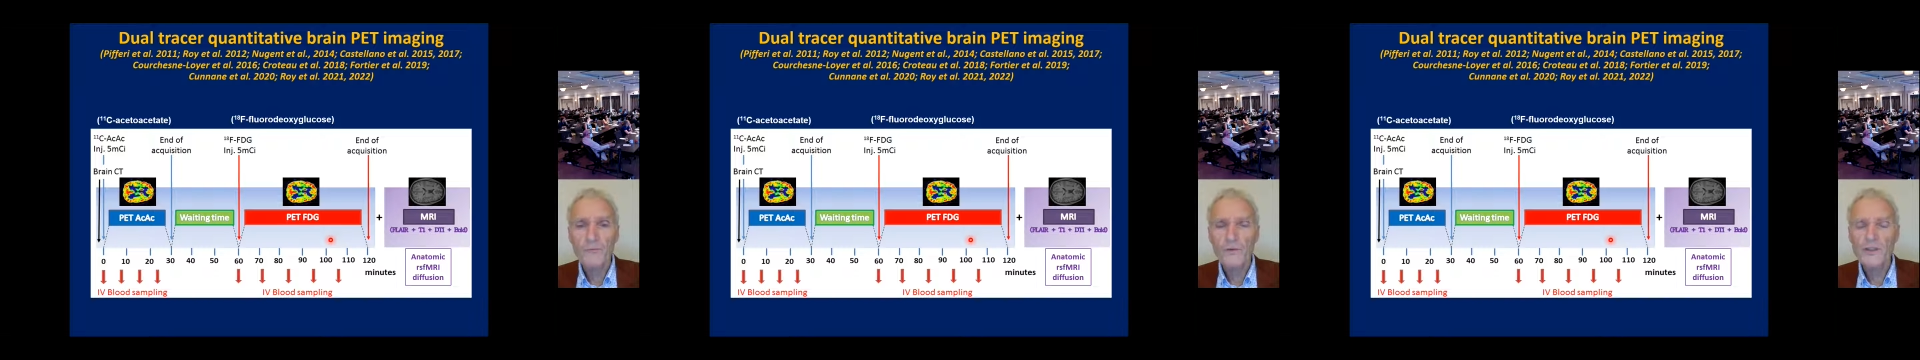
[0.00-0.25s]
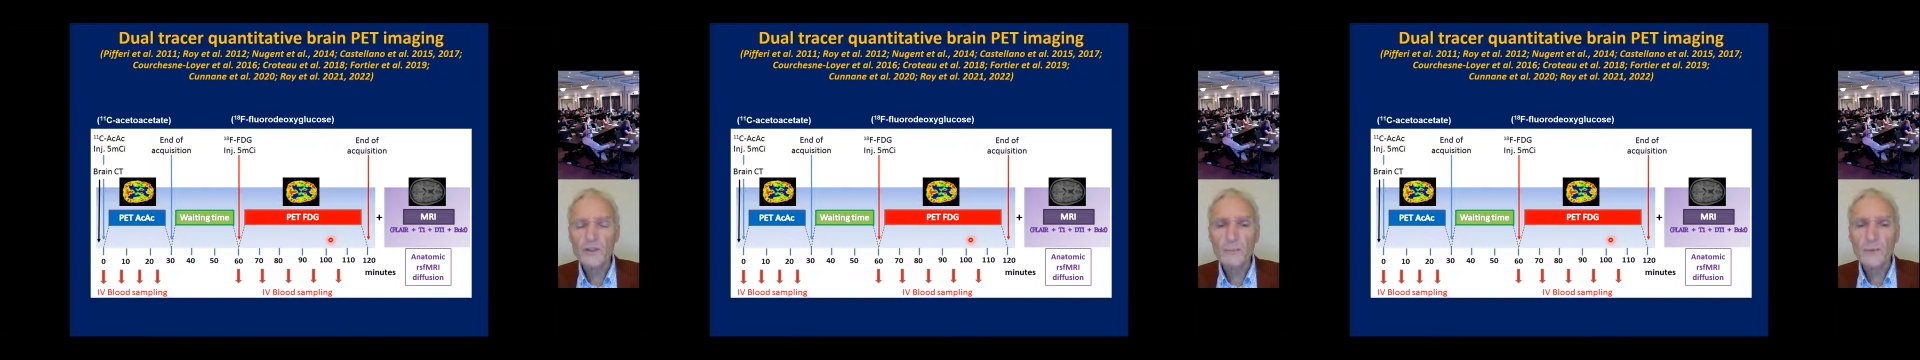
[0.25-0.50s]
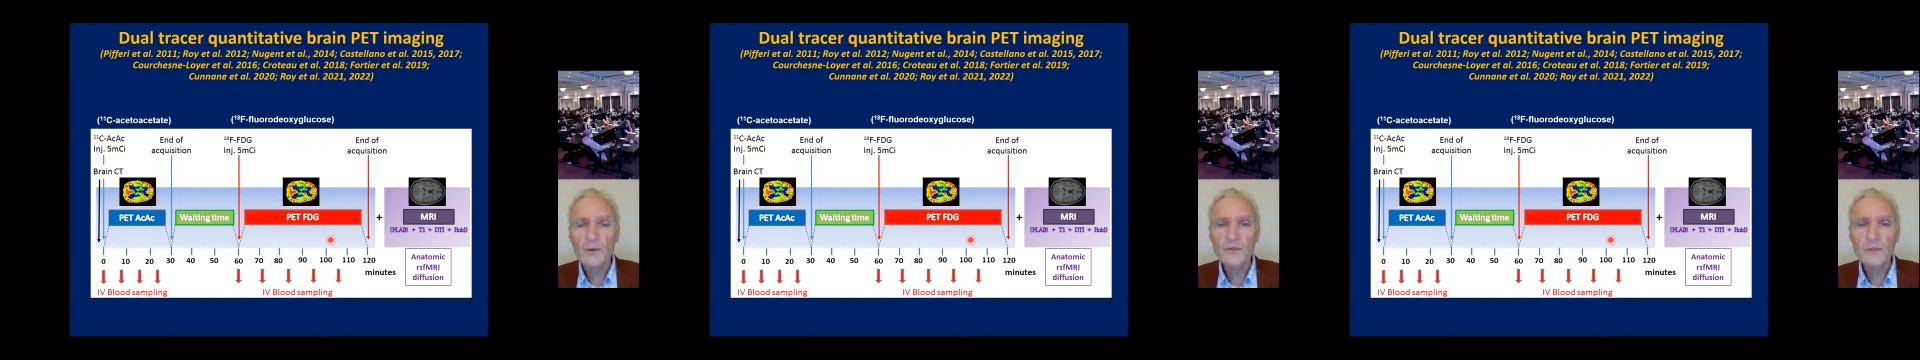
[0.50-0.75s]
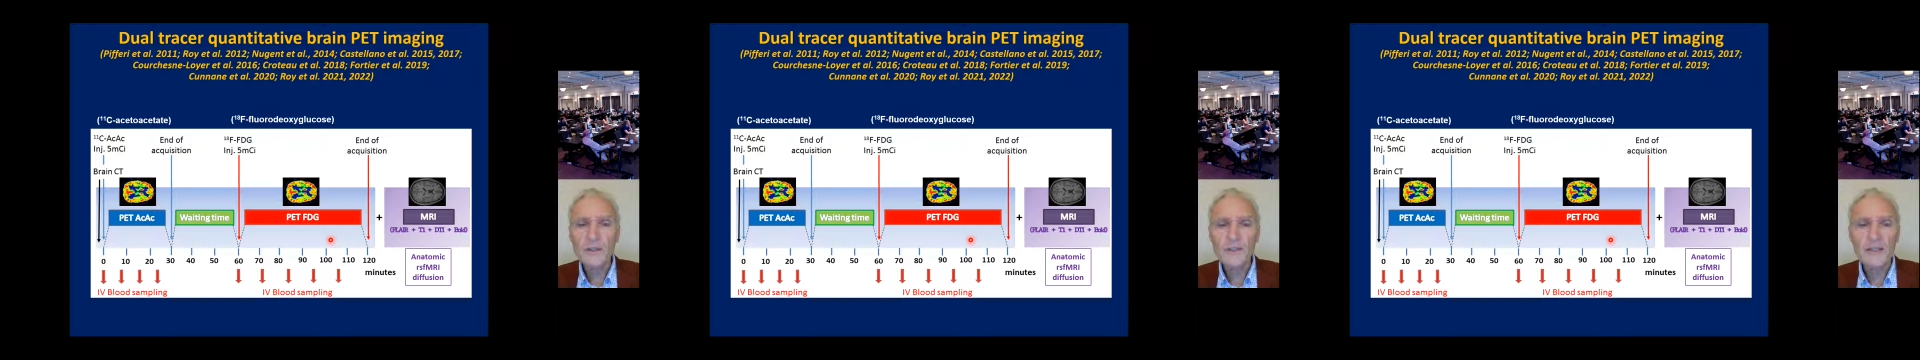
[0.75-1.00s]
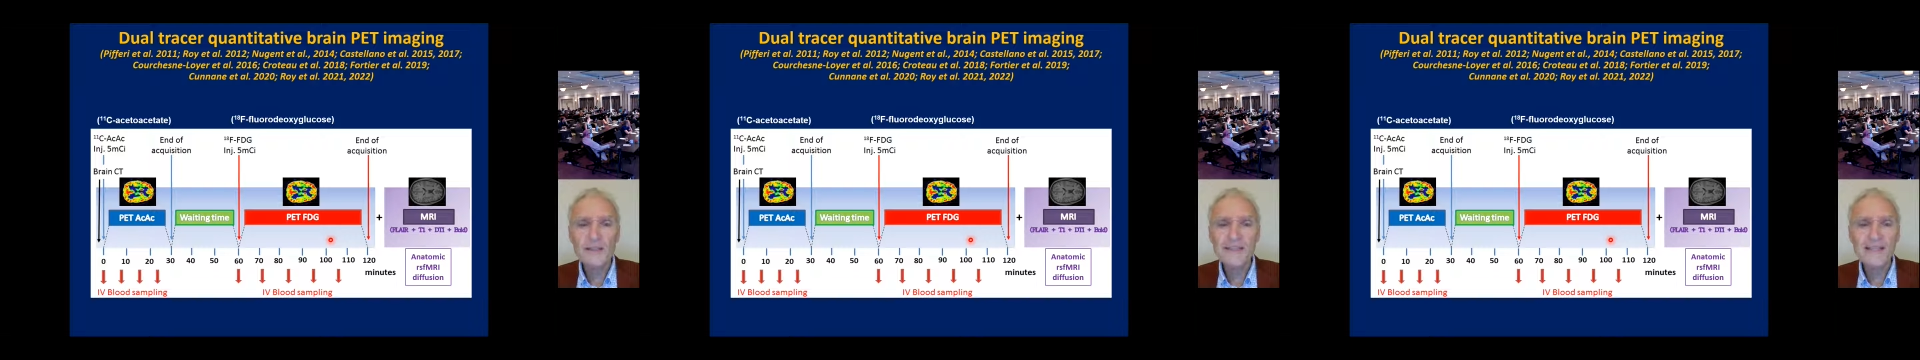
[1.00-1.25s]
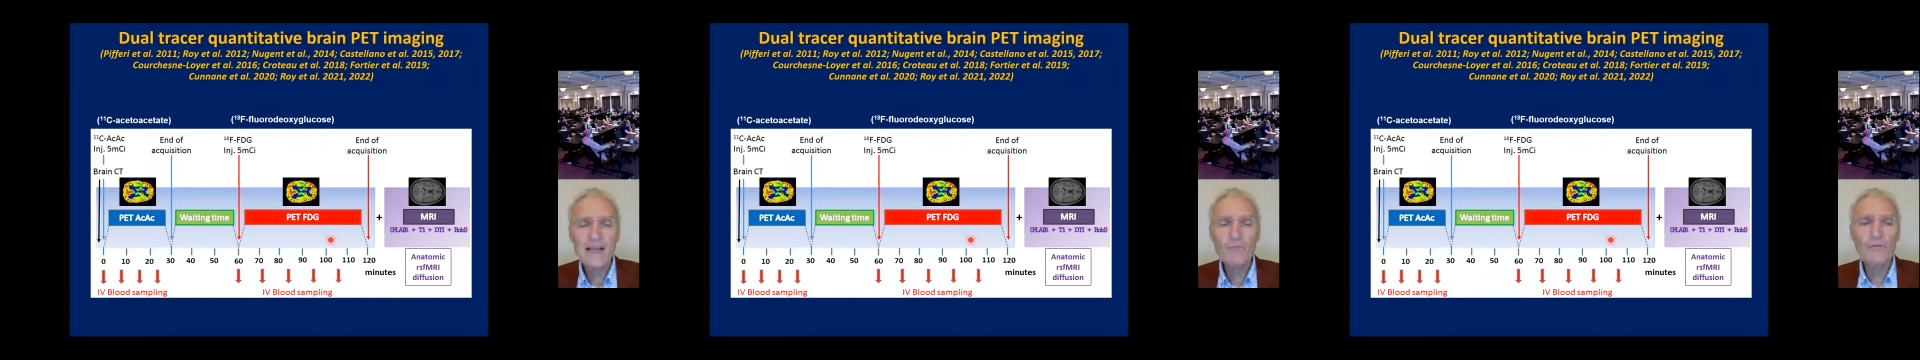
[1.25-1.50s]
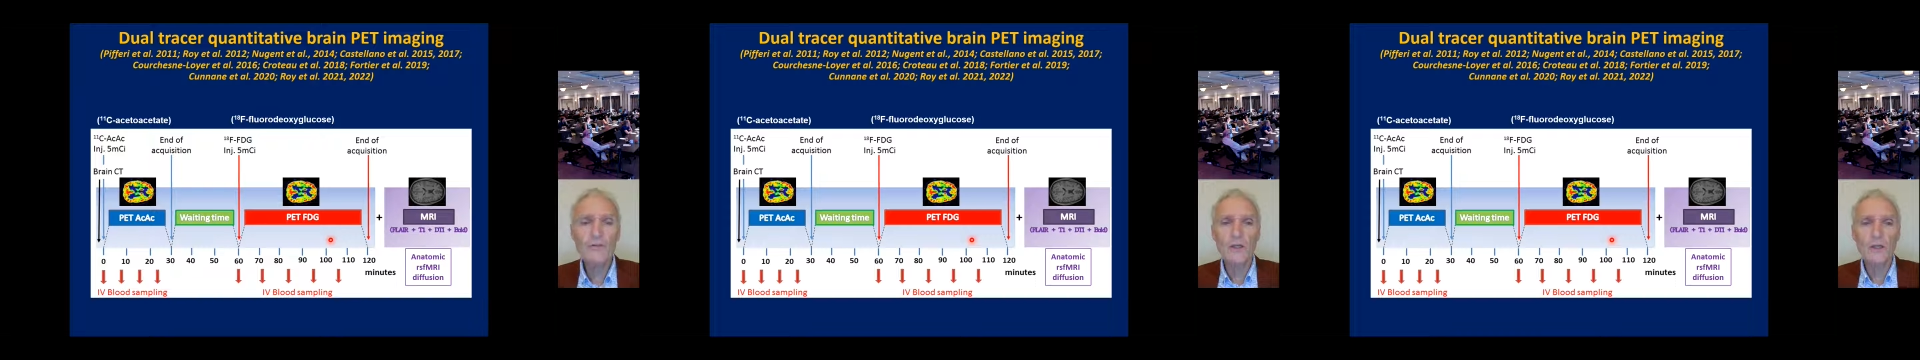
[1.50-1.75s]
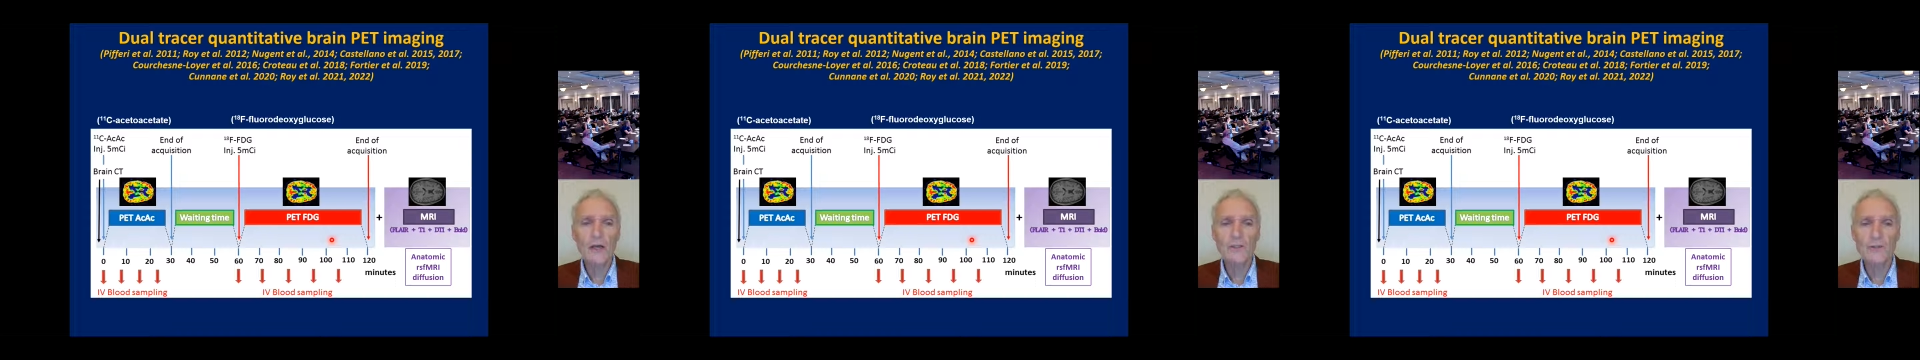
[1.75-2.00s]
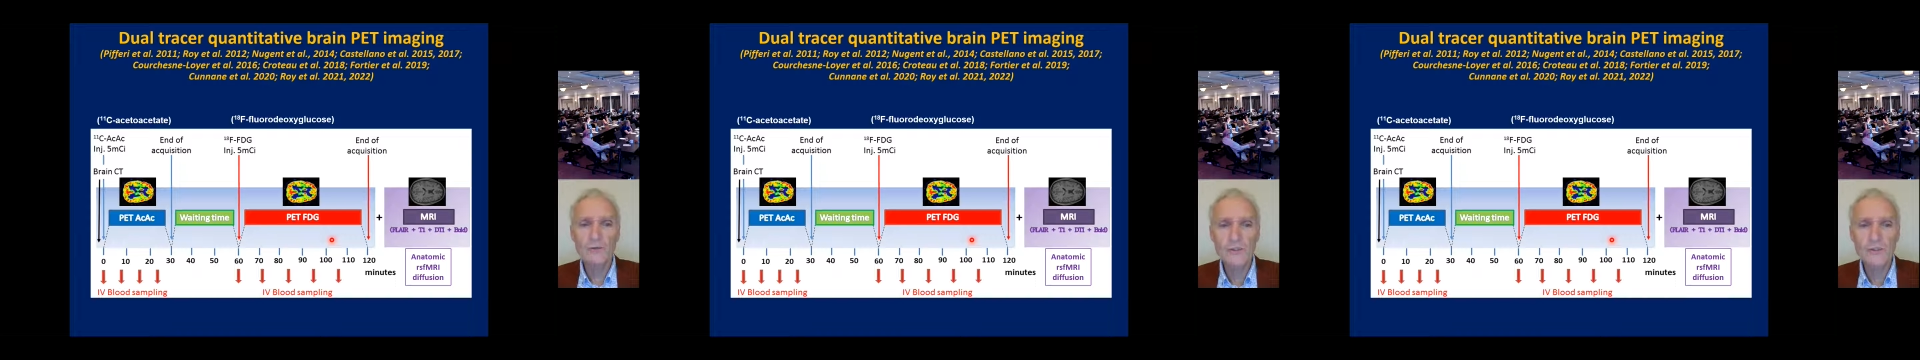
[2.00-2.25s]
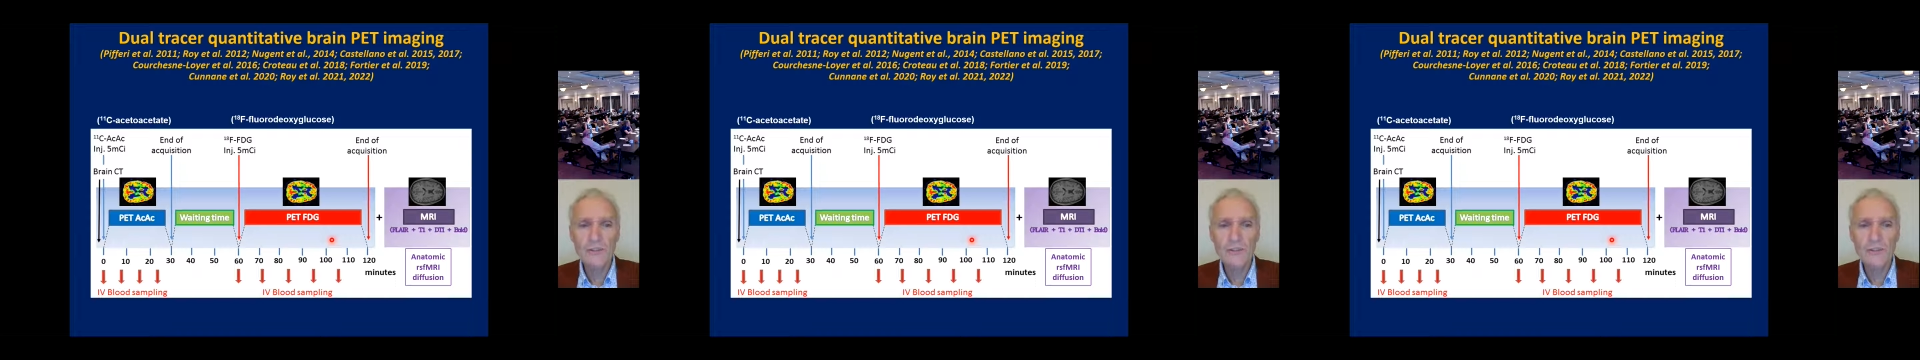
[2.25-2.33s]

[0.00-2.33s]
which the person is in the same physiological